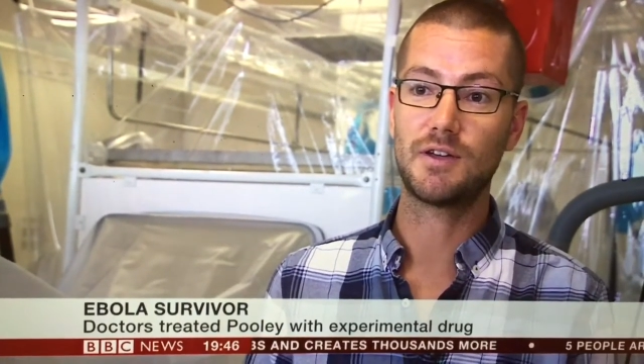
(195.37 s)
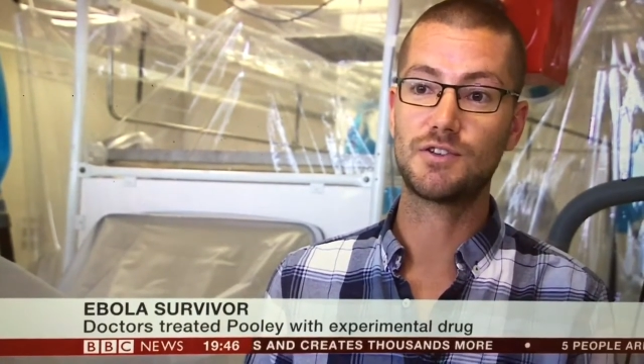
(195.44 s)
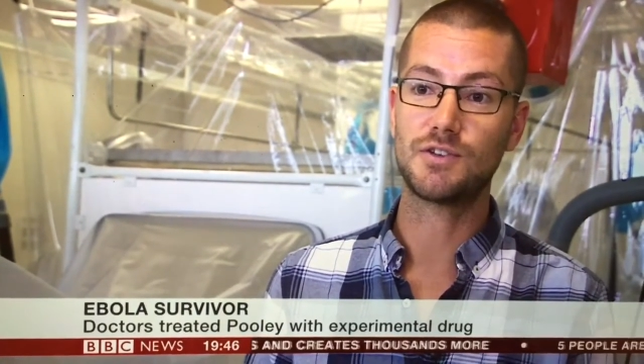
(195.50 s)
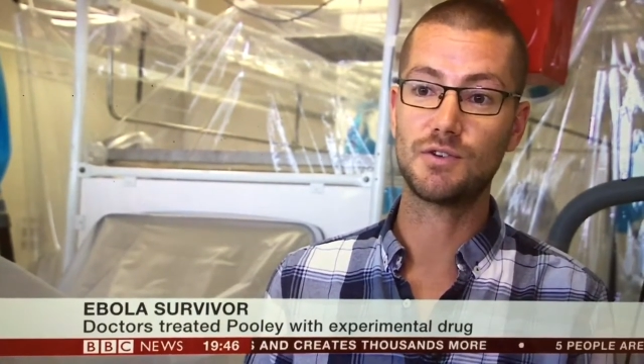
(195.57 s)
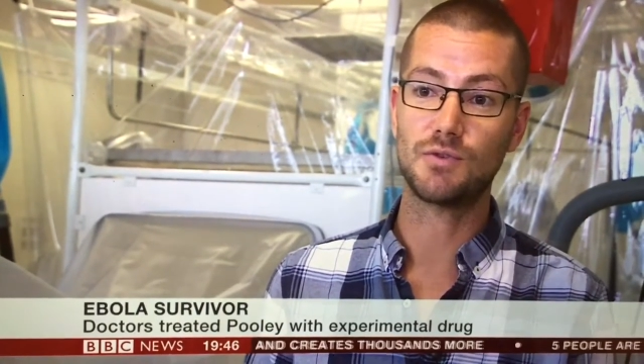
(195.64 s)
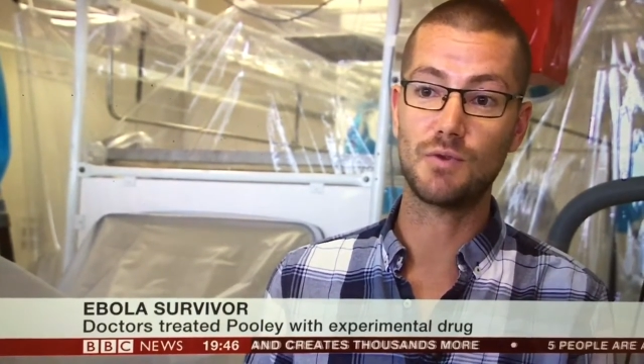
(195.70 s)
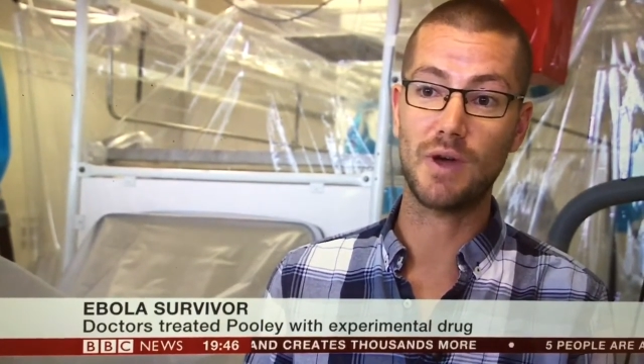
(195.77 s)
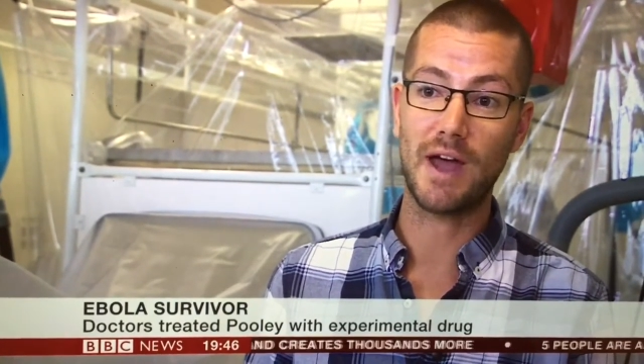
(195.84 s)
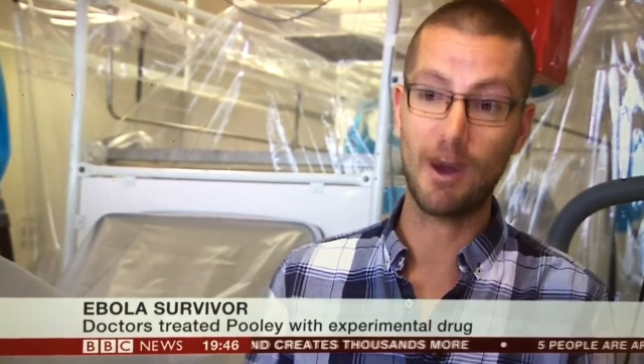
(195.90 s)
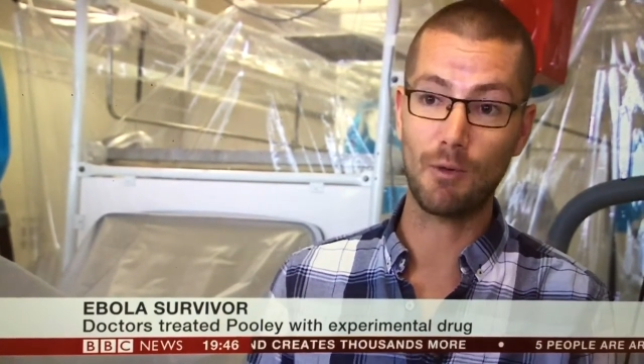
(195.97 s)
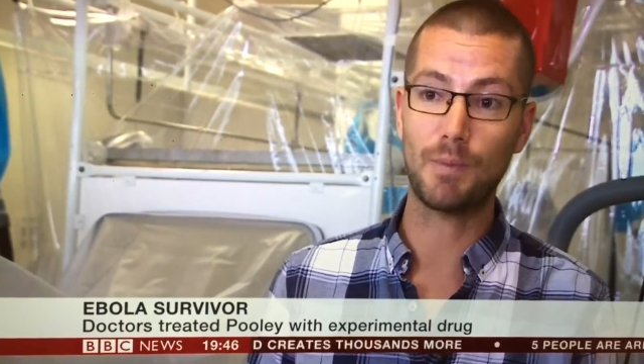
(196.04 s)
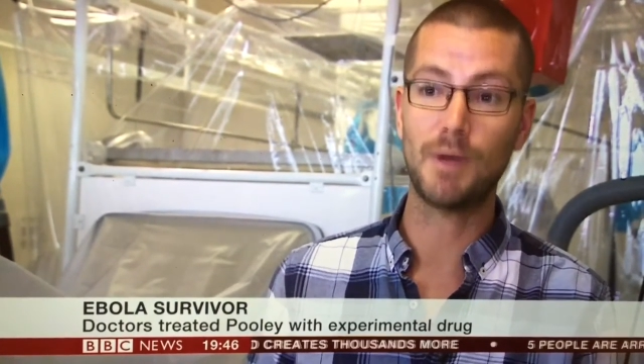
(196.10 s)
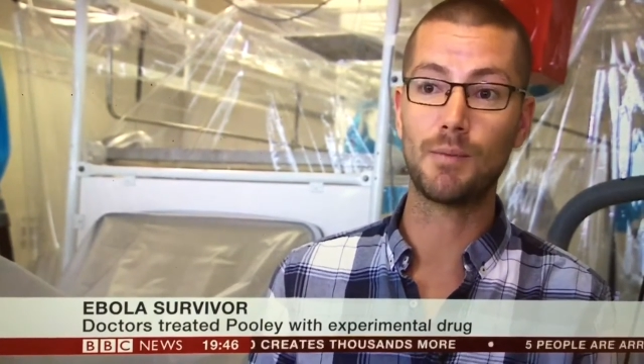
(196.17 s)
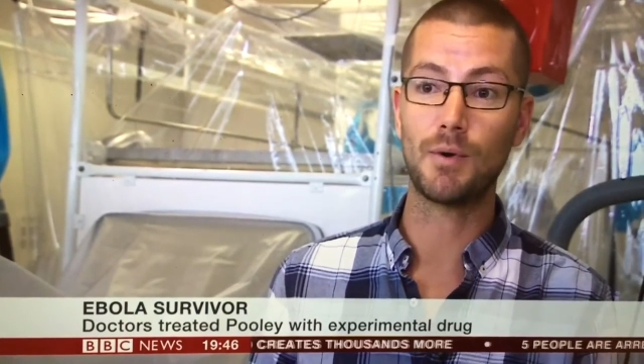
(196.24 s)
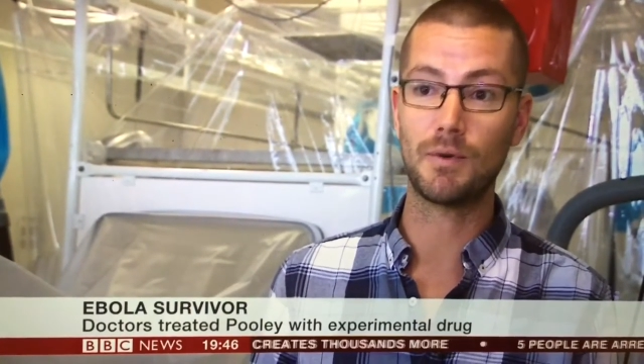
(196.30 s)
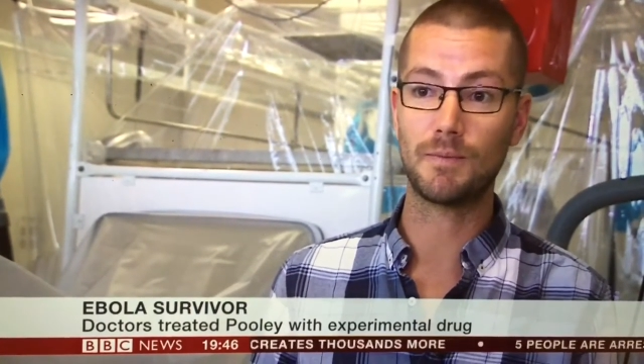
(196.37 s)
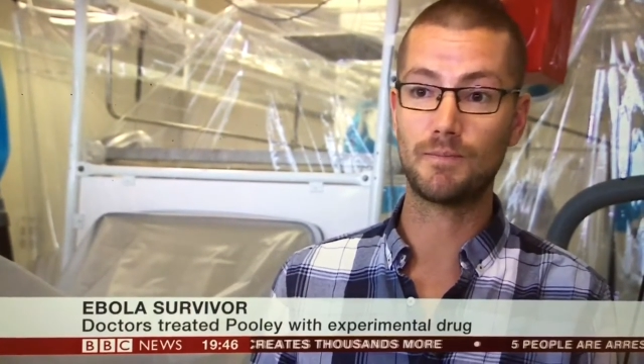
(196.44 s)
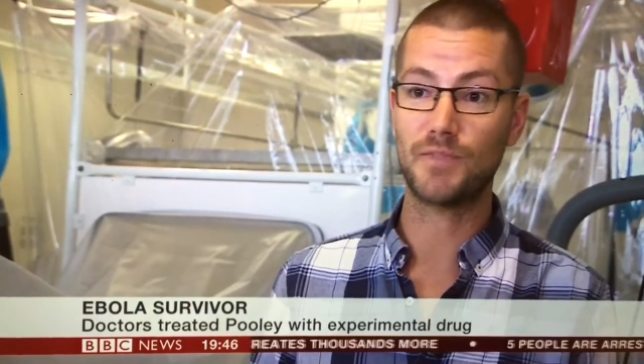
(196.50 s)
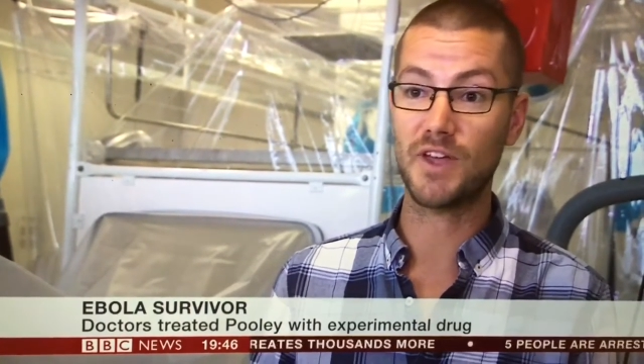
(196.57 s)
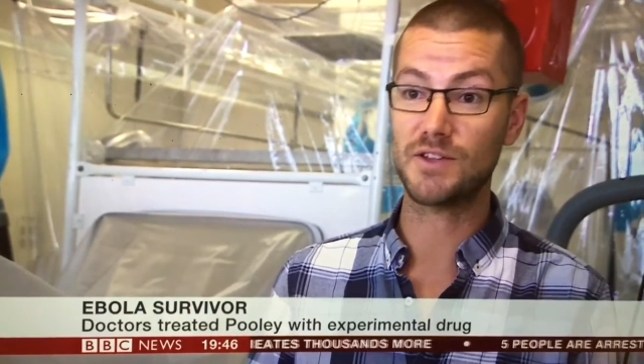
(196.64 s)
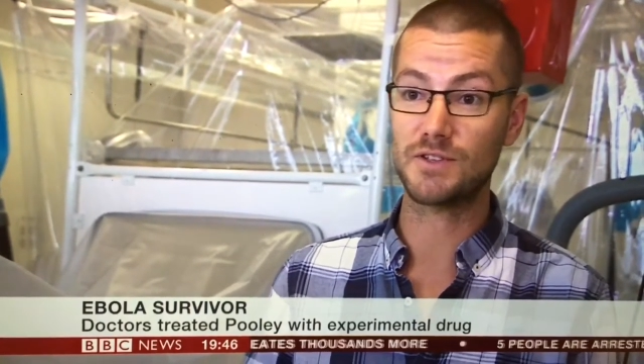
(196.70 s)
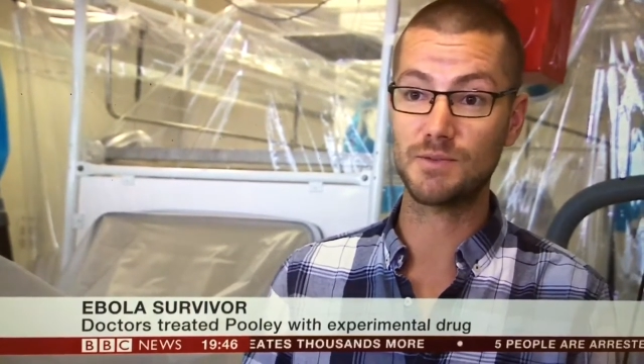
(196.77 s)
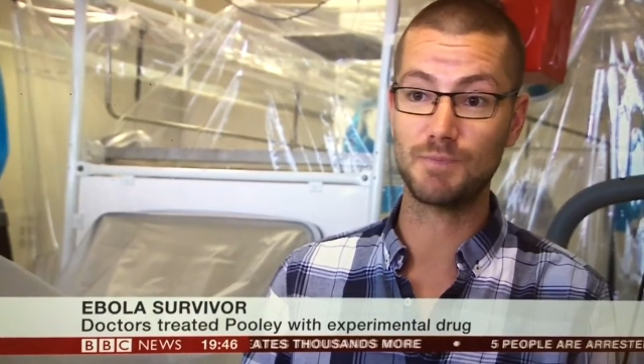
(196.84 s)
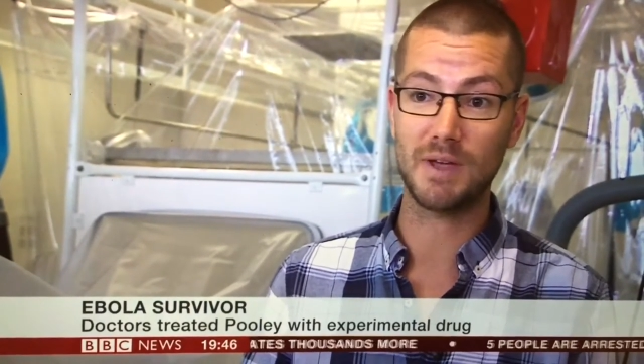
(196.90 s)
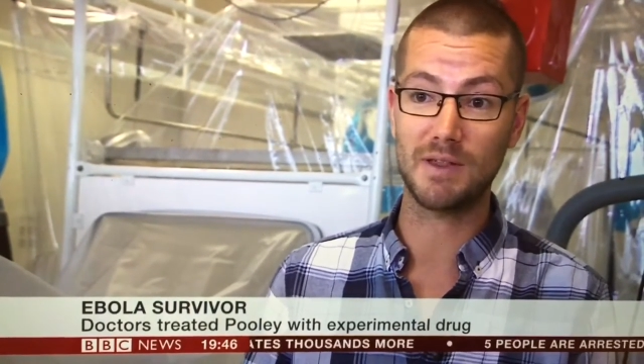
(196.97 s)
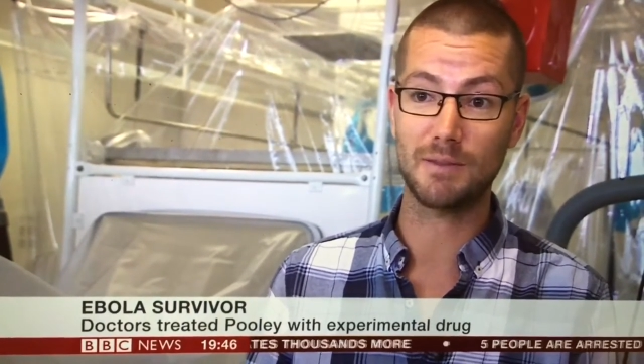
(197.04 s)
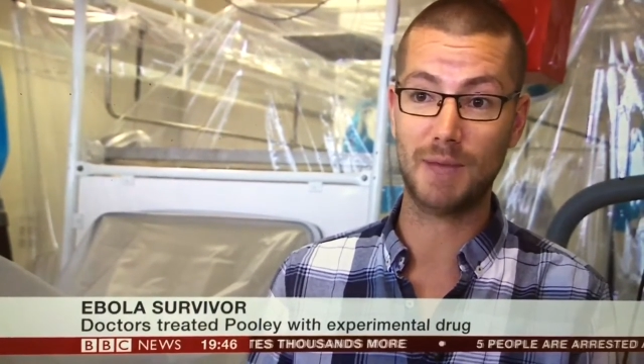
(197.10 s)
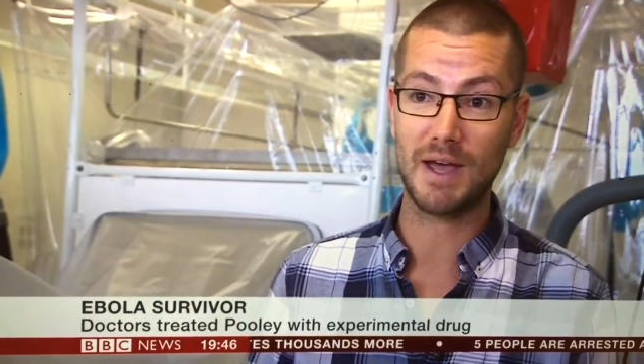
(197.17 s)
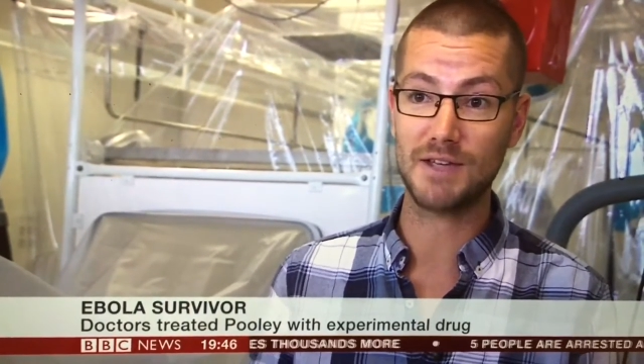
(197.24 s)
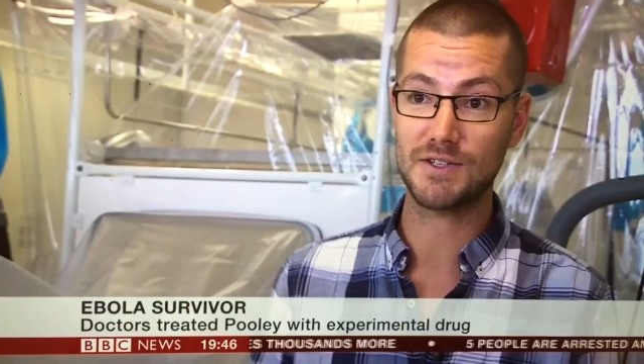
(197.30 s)
to help people and to be
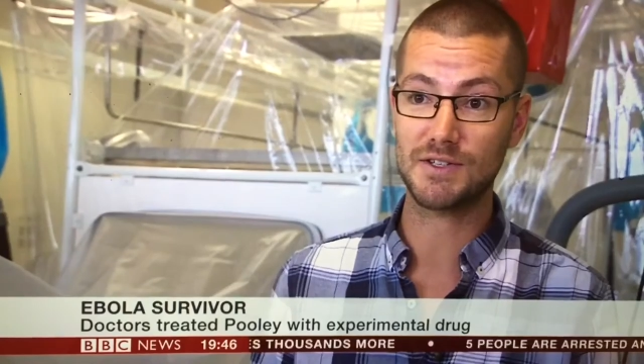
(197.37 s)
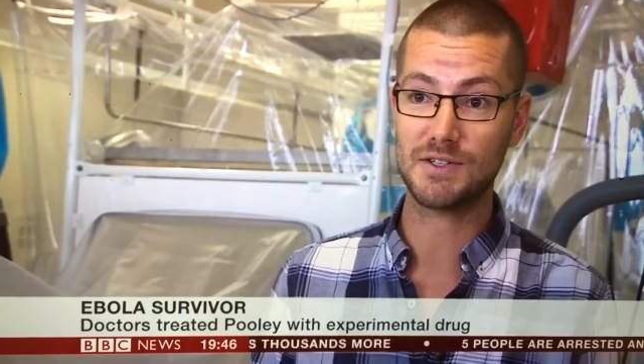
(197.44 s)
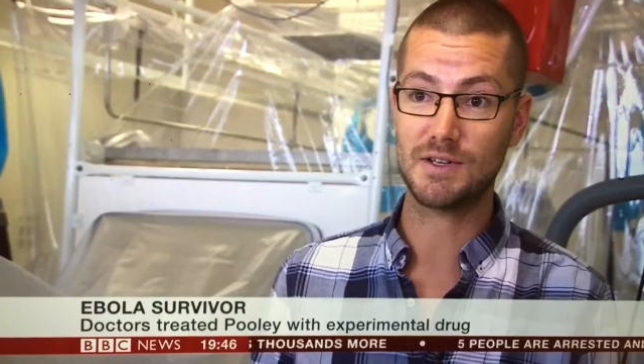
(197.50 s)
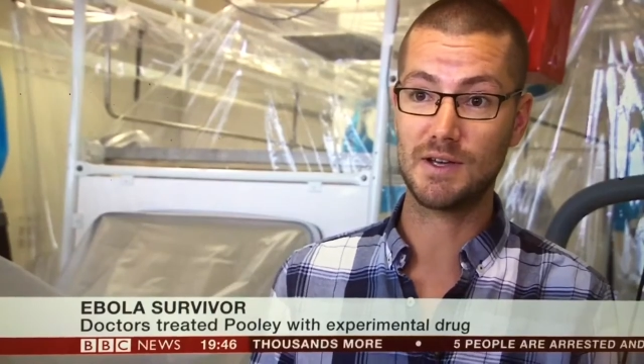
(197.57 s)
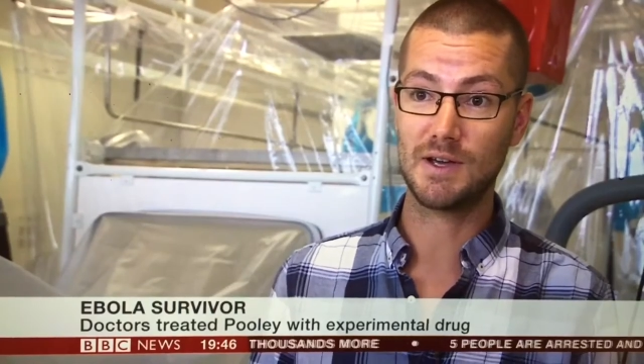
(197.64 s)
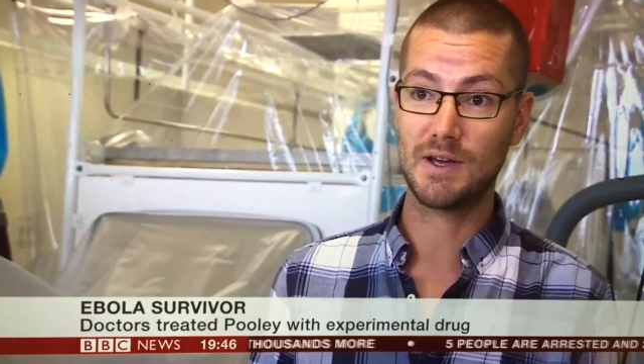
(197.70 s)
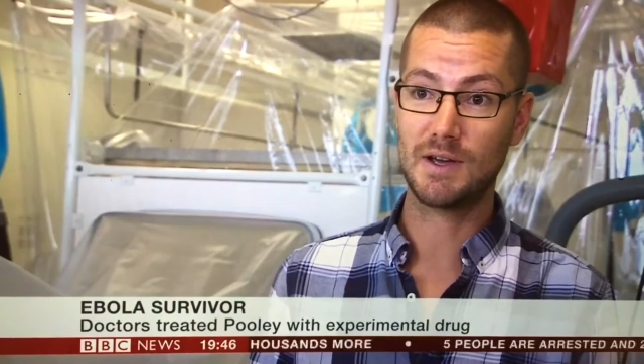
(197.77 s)
the best